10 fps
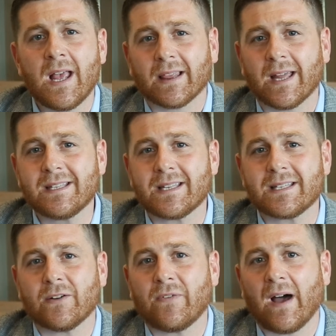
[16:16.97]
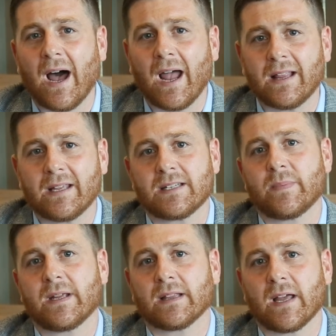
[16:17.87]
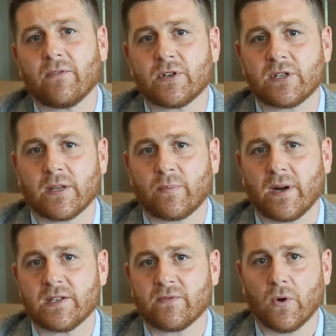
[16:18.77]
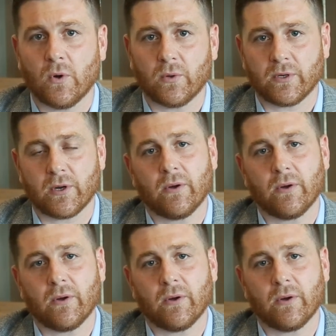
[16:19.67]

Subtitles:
lends itself highly to being leveraged to the price of gold.